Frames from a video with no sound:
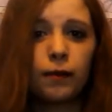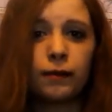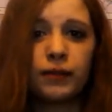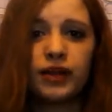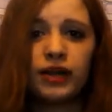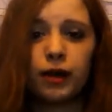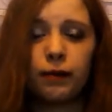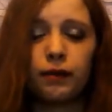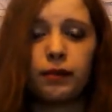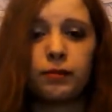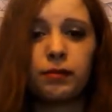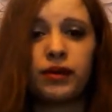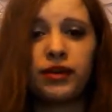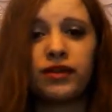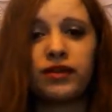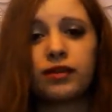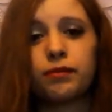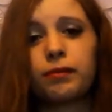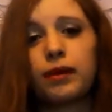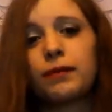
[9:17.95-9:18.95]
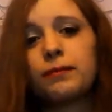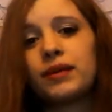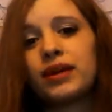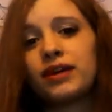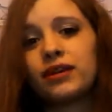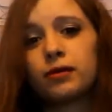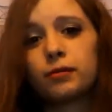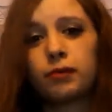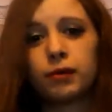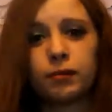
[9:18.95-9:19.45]
becoming a princess by
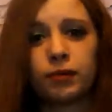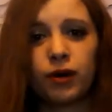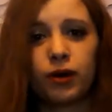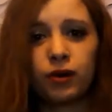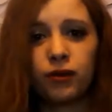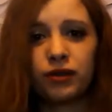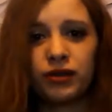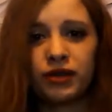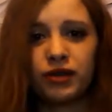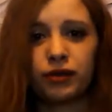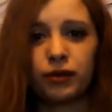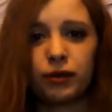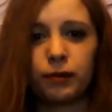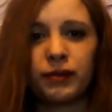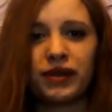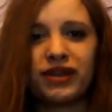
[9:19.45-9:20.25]
Max and proposing to her.